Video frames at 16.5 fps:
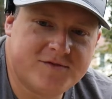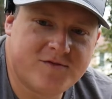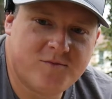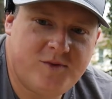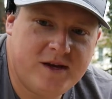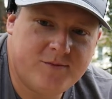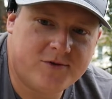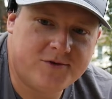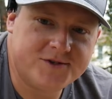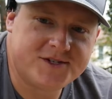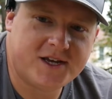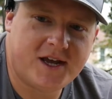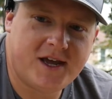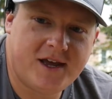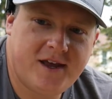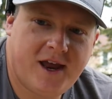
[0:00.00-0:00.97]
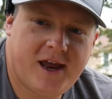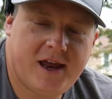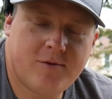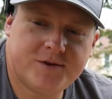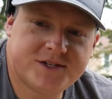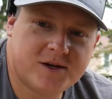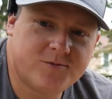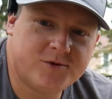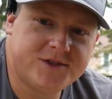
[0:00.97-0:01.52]
from people saying, hey,
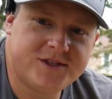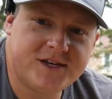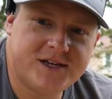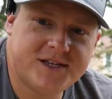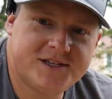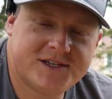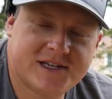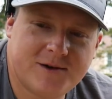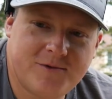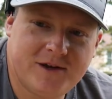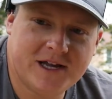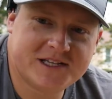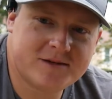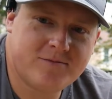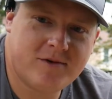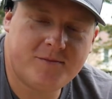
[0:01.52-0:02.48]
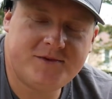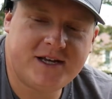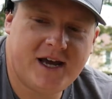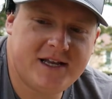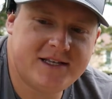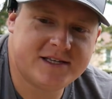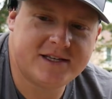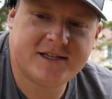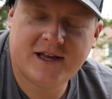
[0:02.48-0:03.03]
what's up with this? Can we get some
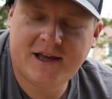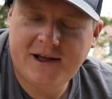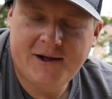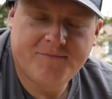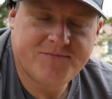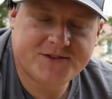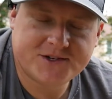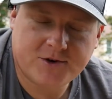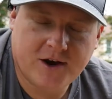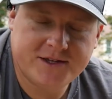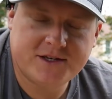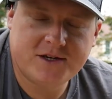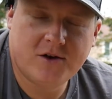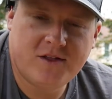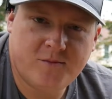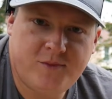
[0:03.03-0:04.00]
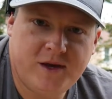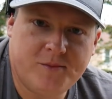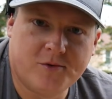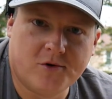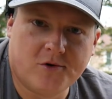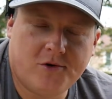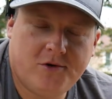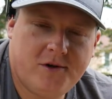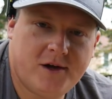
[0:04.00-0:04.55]
updates? It's great to know that
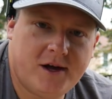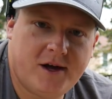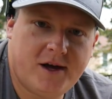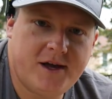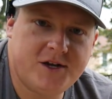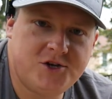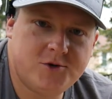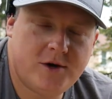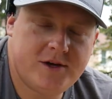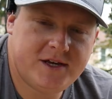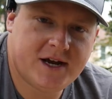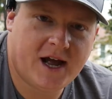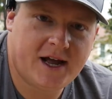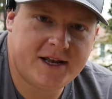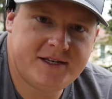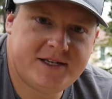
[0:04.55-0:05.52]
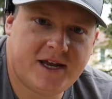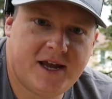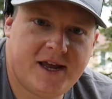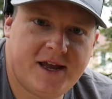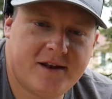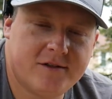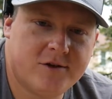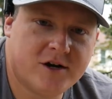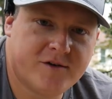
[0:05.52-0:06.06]
people enjoy the
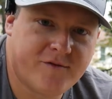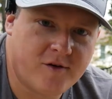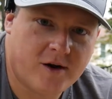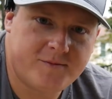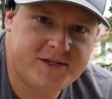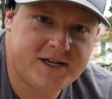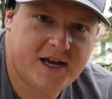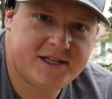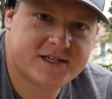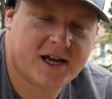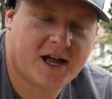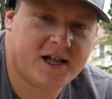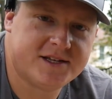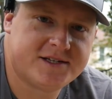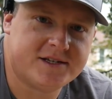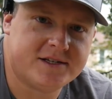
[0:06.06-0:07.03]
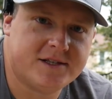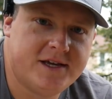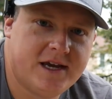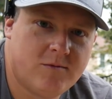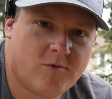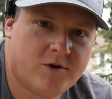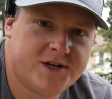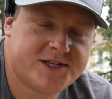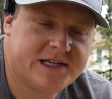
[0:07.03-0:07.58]
content, look for updates constantly,
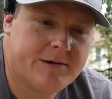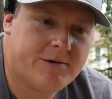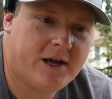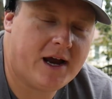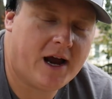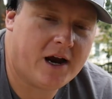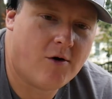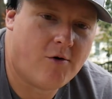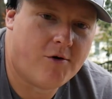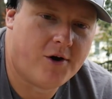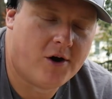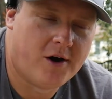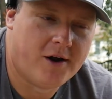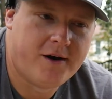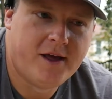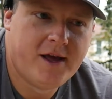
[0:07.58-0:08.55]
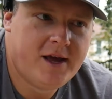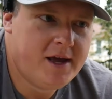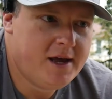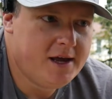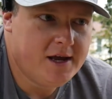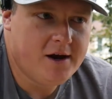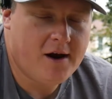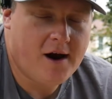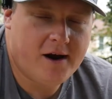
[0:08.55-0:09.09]
and want to see what I got going on
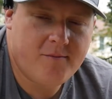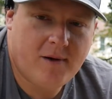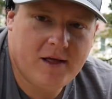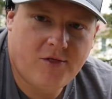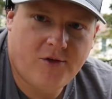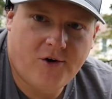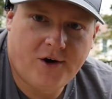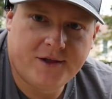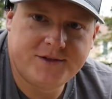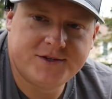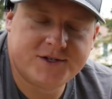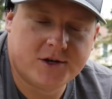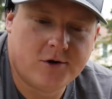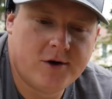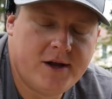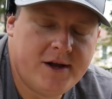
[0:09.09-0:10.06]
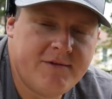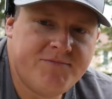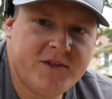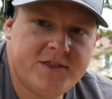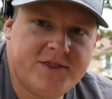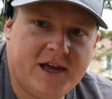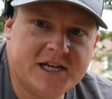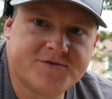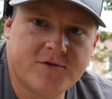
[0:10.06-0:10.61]
here out in my lawn. So
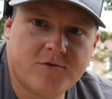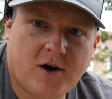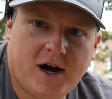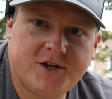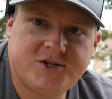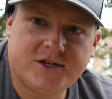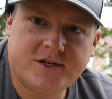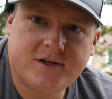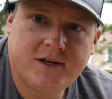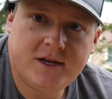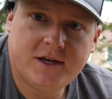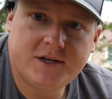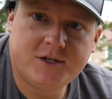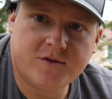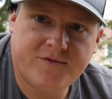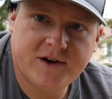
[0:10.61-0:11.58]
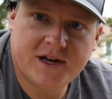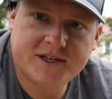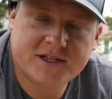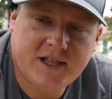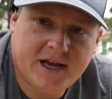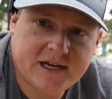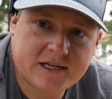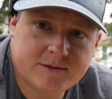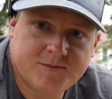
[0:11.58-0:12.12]
thanks for watching. Don't forget to
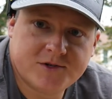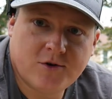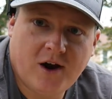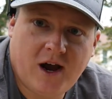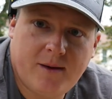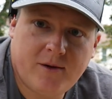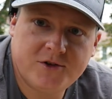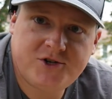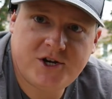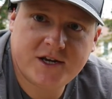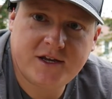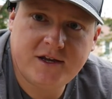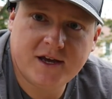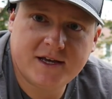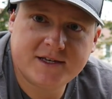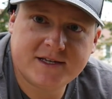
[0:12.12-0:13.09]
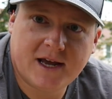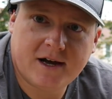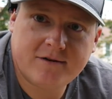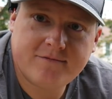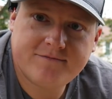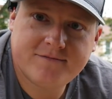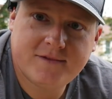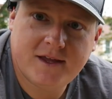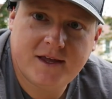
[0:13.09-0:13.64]
like and subscribe. I'll check you guys
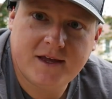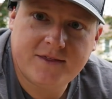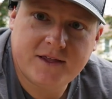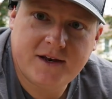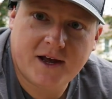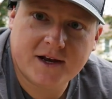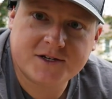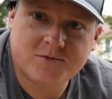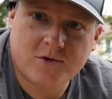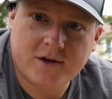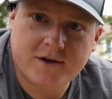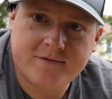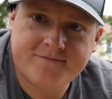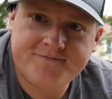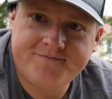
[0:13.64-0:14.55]
out in the next one.